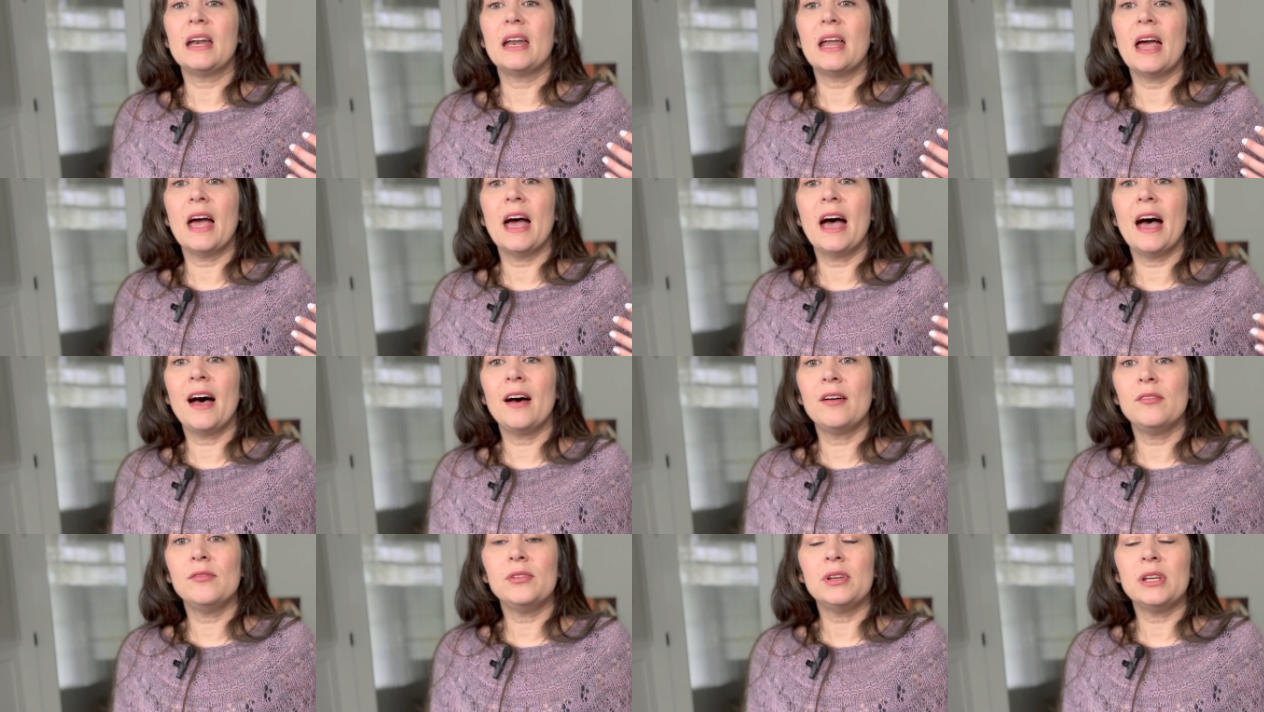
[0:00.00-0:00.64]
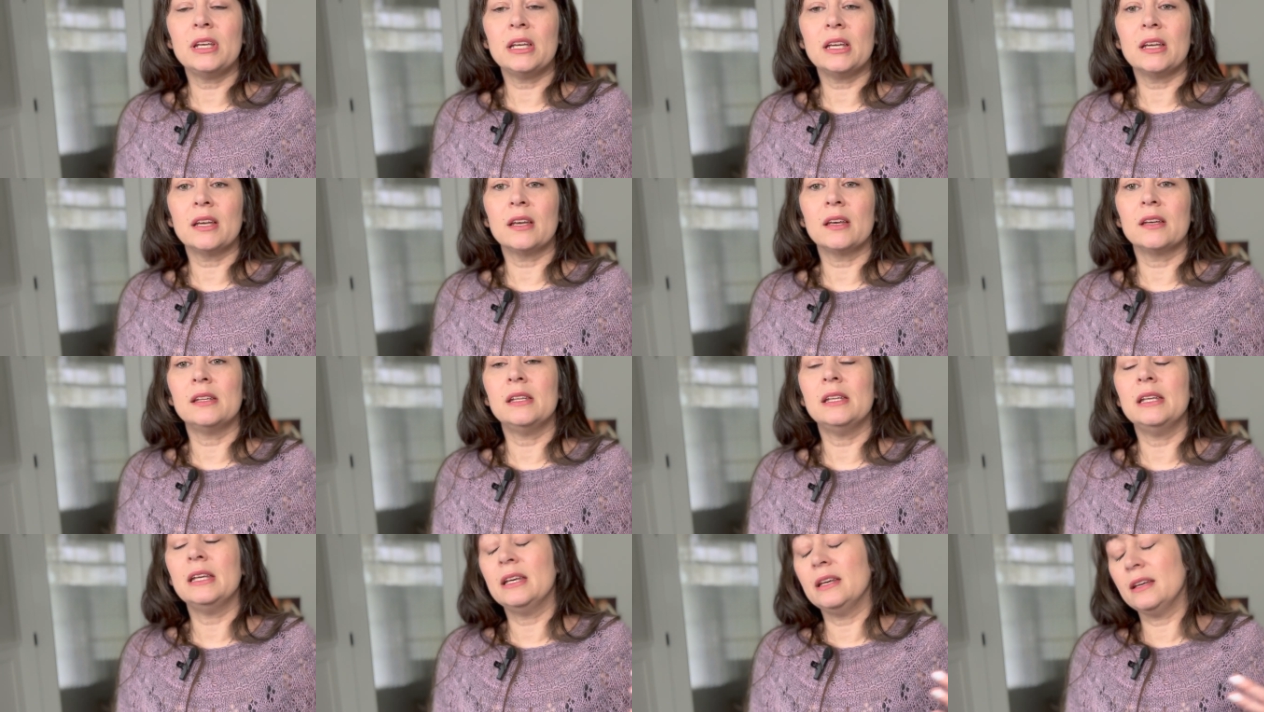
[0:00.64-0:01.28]

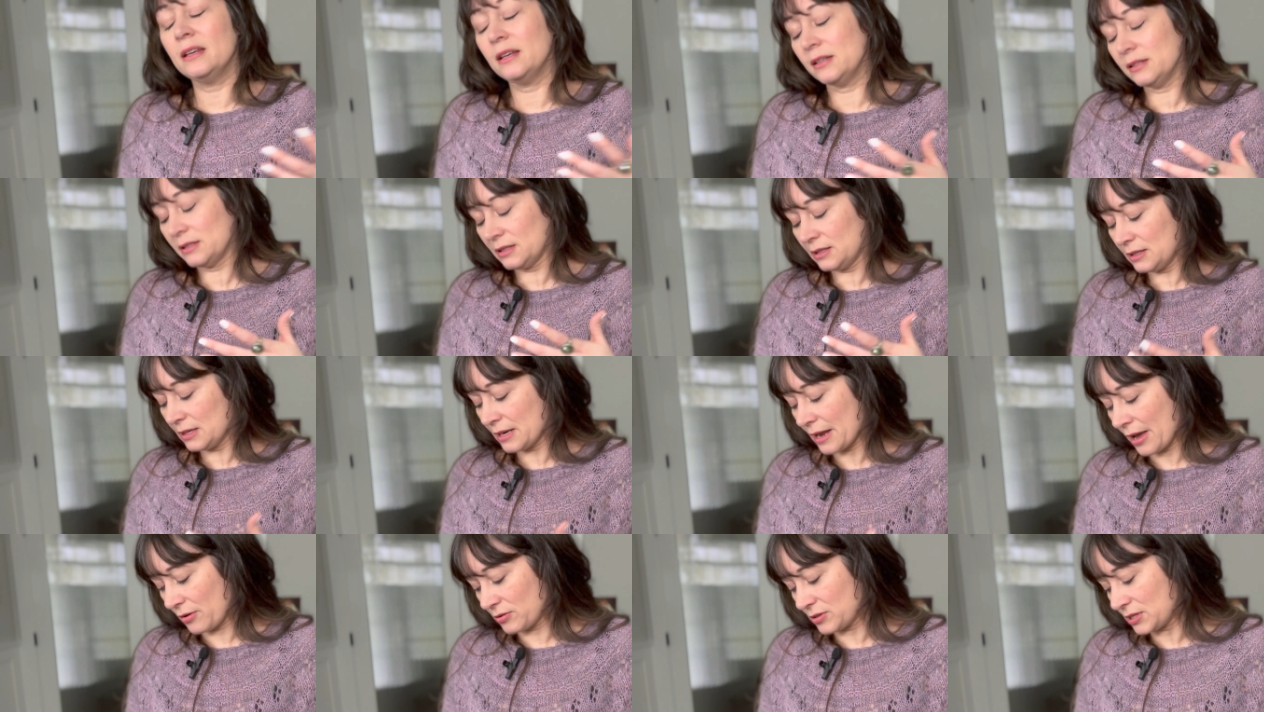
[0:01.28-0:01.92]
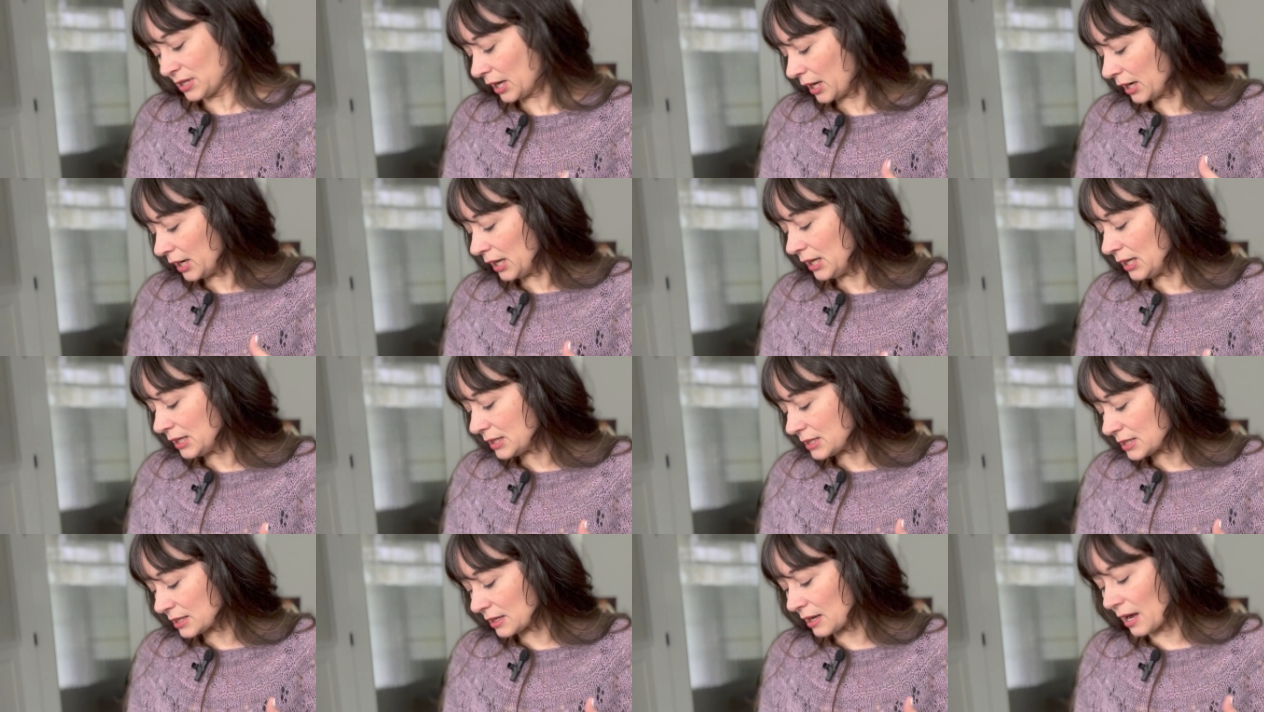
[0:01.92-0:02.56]
Having now done
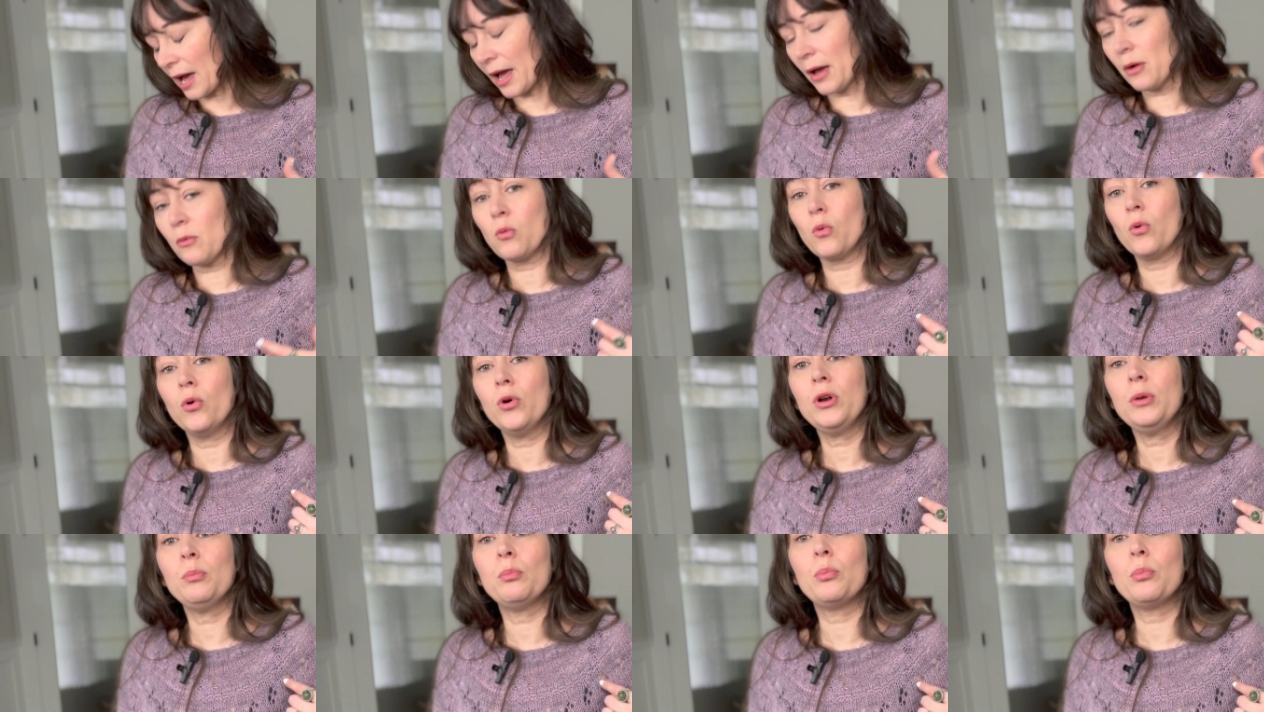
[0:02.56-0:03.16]
it, I would